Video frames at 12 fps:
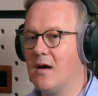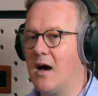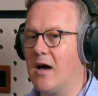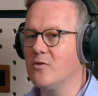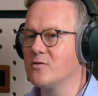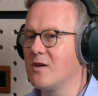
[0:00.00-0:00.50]

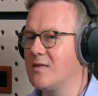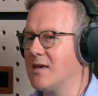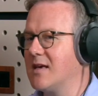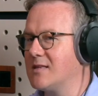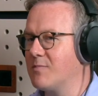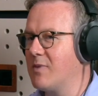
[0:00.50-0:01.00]
I also
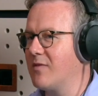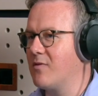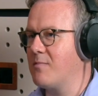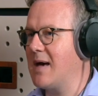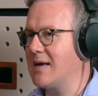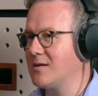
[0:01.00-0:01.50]
think it's a bit of a
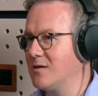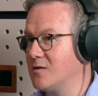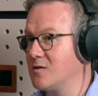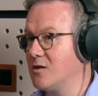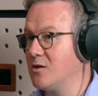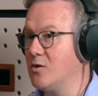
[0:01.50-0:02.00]

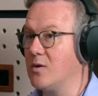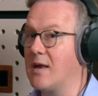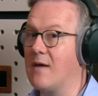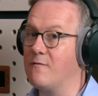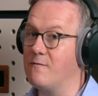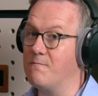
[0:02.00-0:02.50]
madness that you can
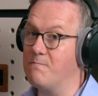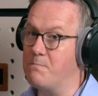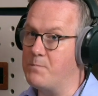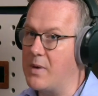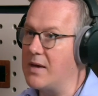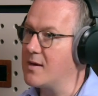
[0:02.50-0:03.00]
have
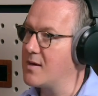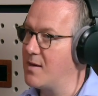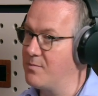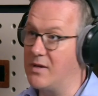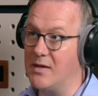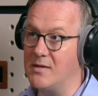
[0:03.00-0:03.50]
big
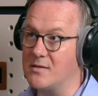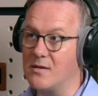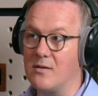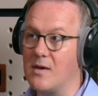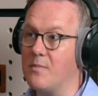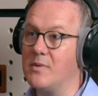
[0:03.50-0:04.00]
companies,
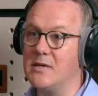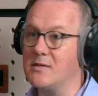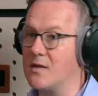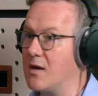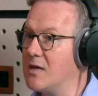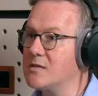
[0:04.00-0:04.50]
so companies
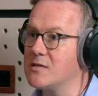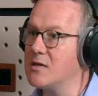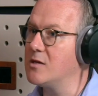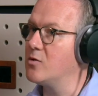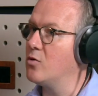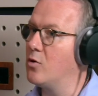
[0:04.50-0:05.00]
that are
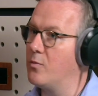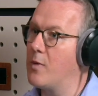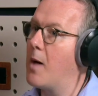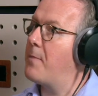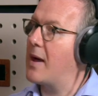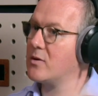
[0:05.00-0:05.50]
listed or
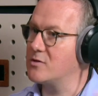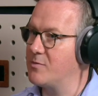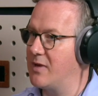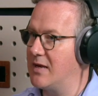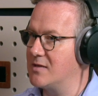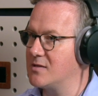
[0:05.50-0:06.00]
about to
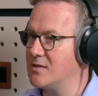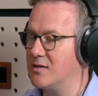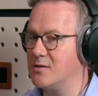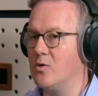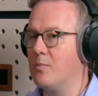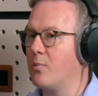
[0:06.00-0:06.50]
be
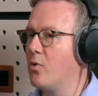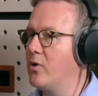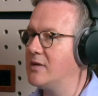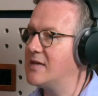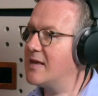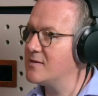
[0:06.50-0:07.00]
listed, who employ
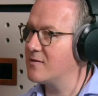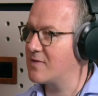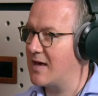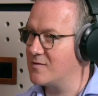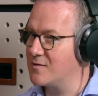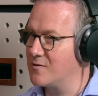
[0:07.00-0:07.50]
tens of
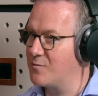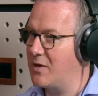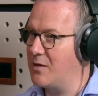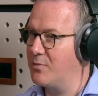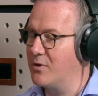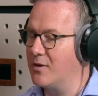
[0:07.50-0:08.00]
thousands of
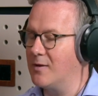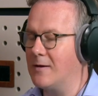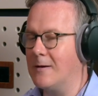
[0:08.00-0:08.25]
people,